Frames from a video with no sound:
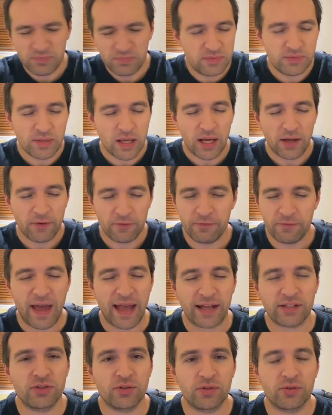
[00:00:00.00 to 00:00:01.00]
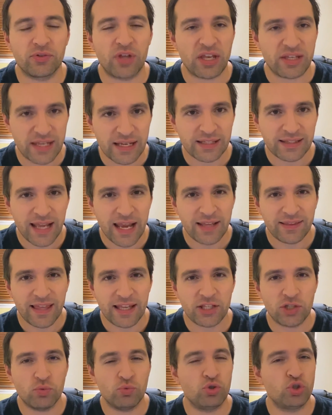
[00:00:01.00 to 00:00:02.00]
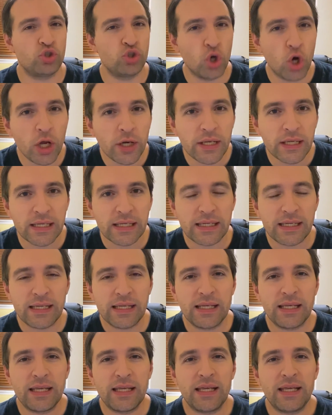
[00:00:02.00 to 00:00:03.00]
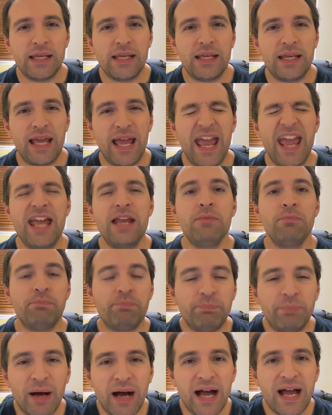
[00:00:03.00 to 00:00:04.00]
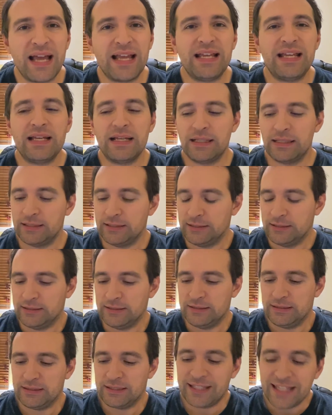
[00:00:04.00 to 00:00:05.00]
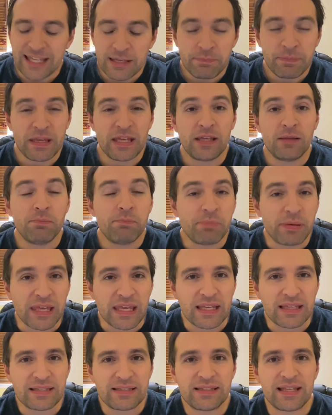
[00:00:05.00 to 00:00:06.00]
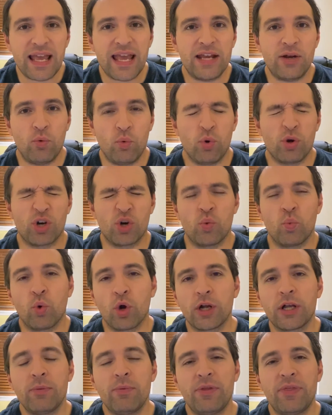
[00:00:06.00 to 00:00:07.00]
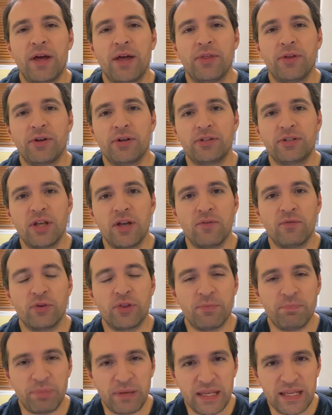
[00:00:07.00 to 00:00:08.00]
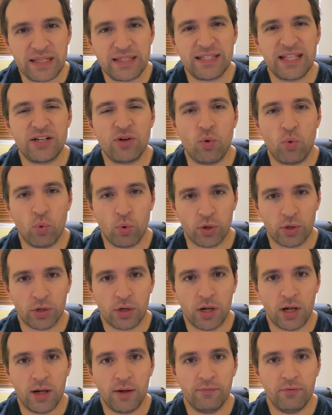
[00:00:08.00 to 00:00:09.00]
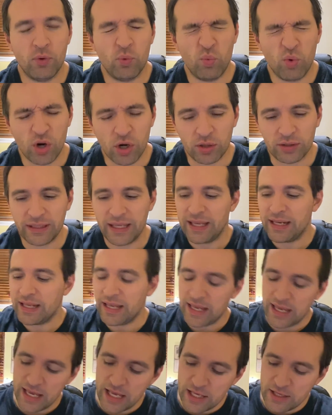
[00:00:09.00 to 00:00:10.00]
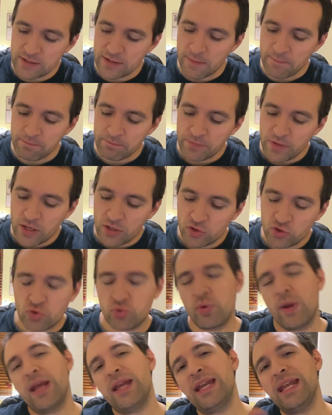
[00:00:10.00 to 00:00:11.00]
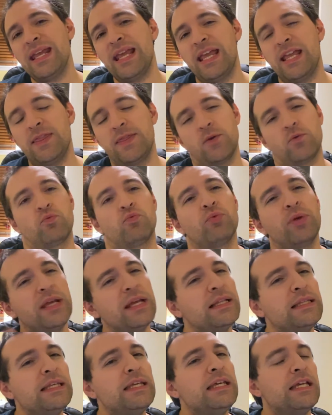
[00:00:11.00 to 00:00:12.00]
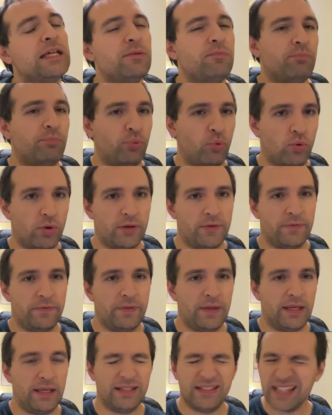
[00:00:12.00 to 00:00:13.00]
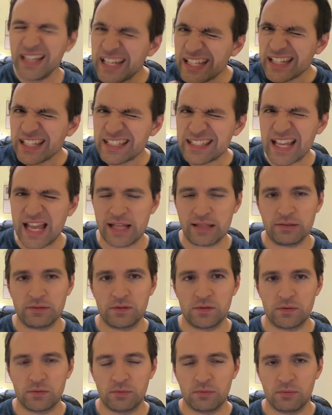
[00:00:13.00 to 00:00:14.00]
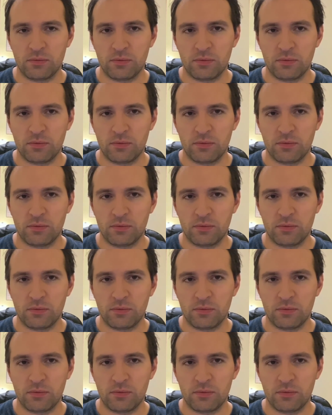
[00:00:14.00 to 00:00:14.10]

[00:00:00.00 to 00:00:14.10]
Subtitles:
factors dictate that you should, and by keeping peace and order, working with others for the peace and order of the world. It is trading in the really important things, in the sense